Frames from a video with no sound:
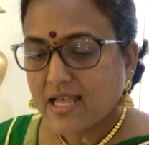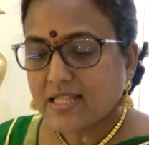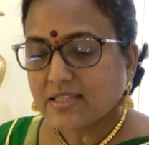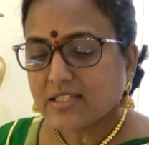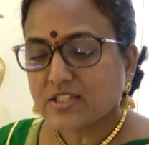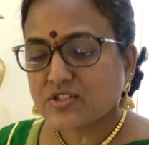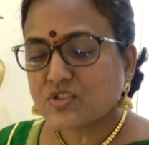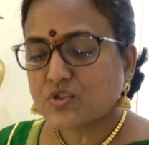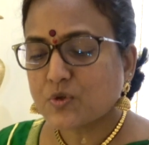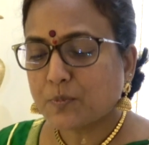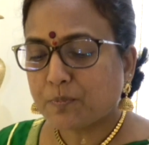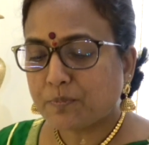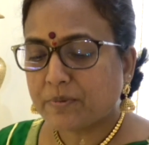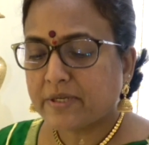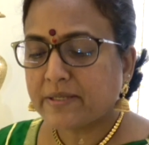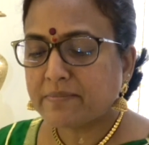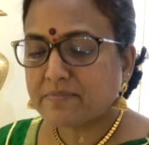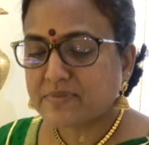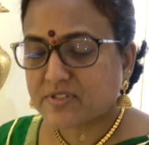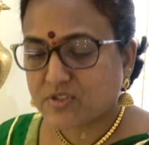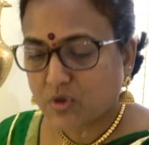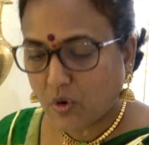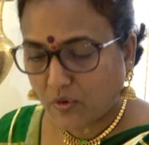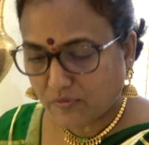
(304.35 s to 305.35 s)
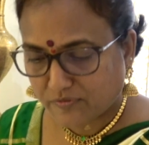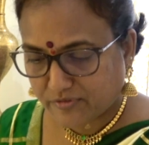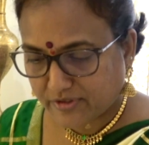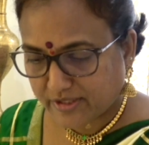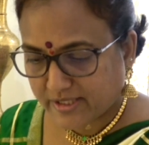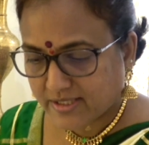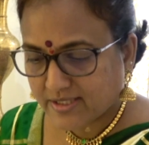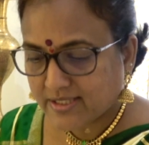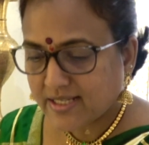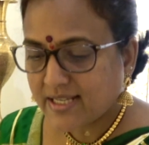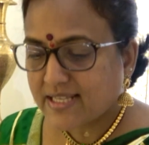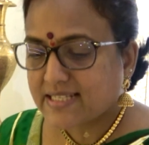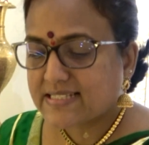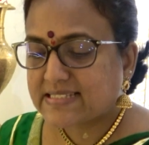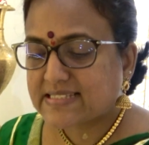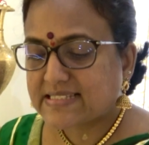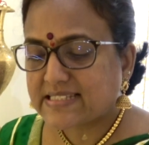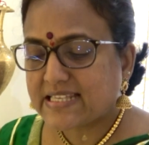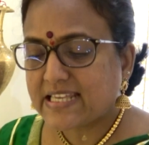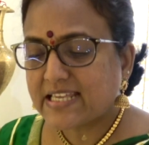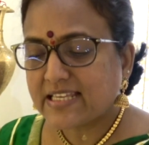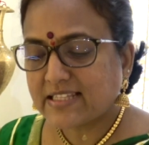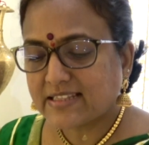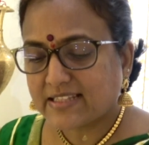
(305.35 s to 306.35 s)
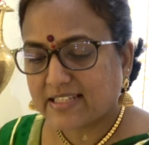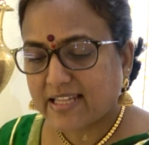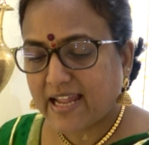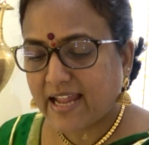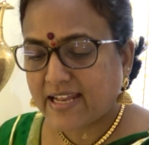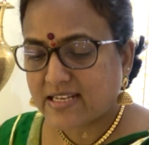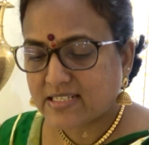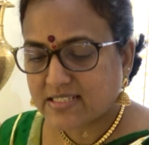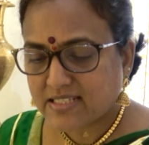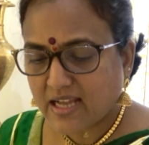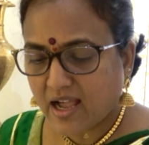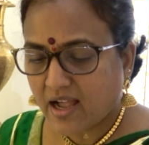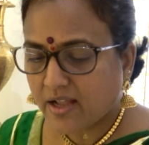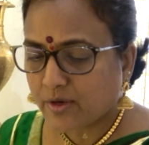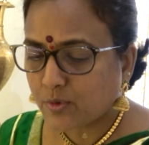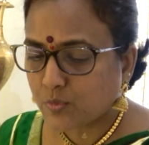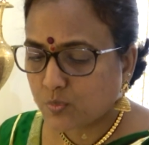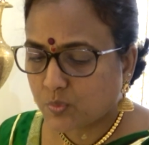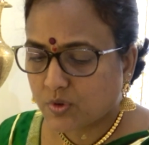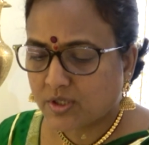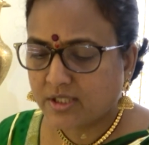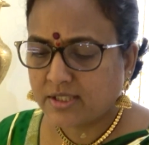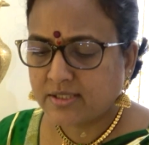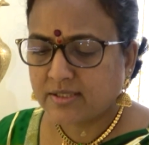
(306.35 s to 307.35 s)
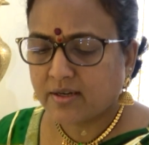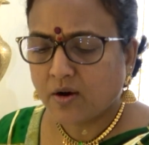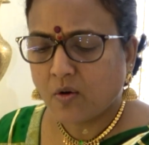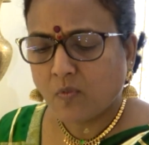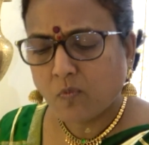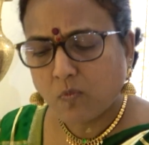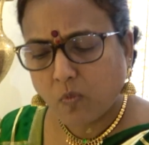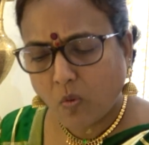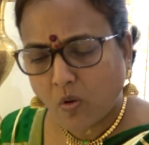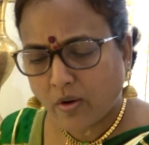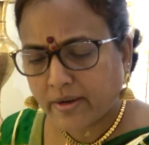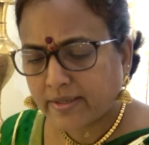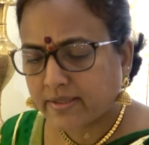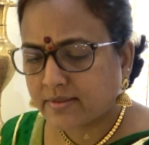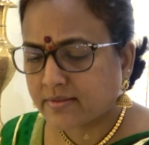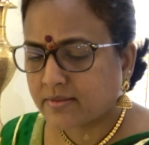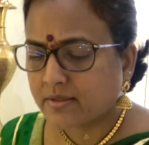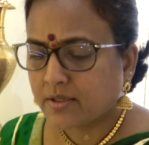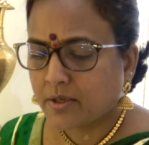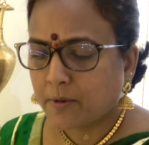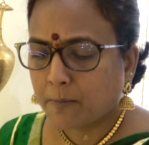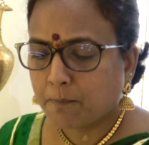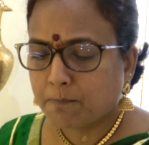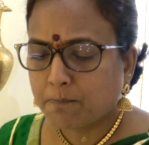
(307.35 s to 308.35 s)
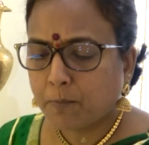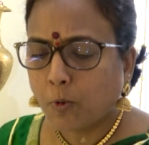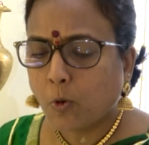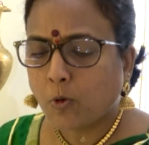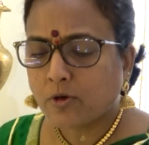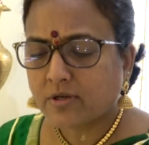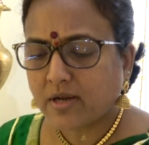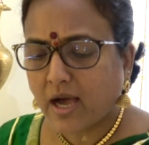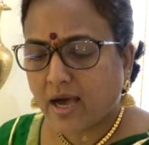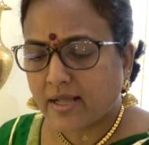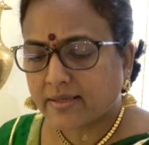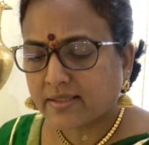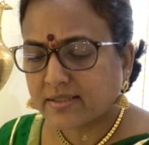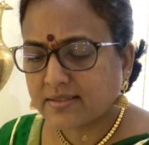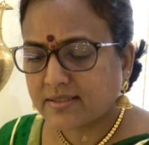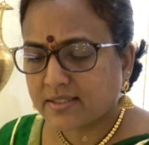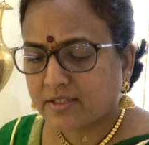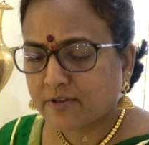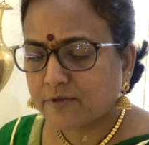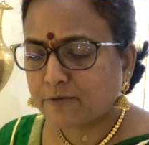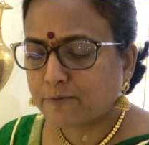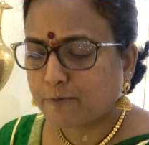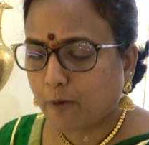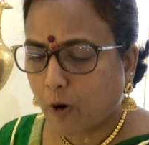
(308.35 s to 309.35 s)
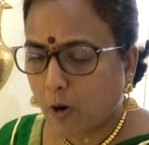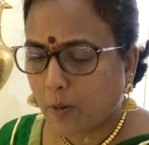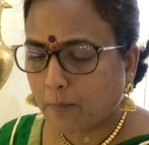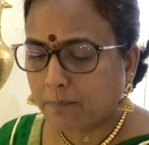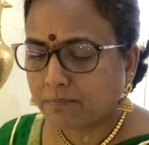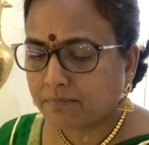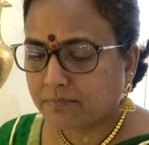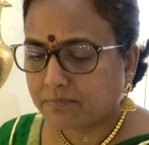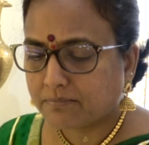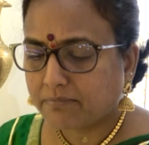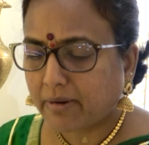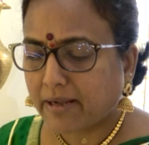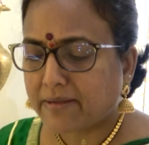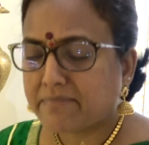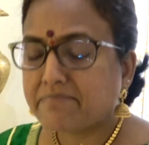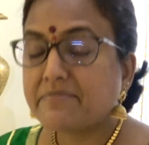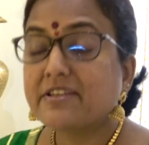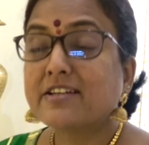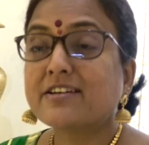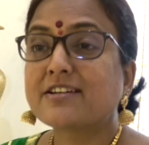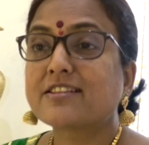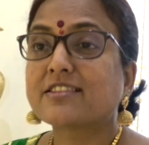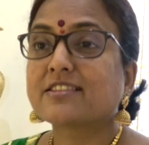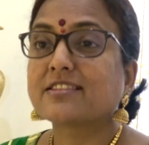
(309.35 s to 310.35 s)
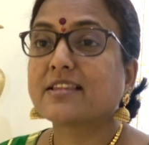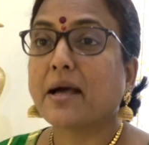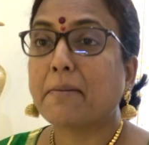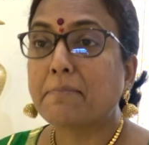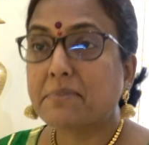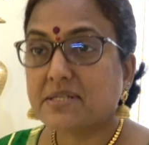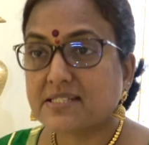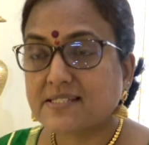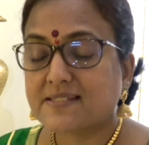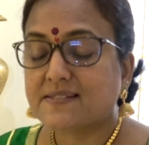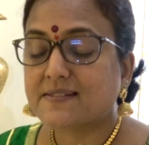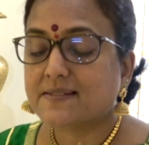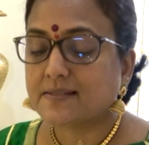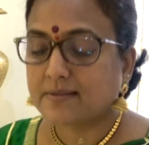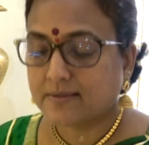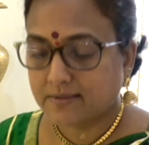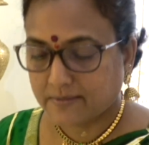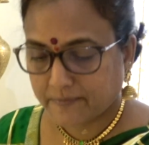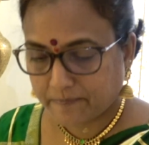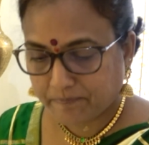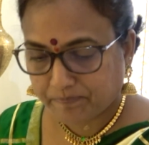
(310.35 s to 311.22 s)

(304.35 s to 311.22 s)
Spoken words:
The Supreme Sovereign, seeing the entire world a void, bore another form by mere tamas.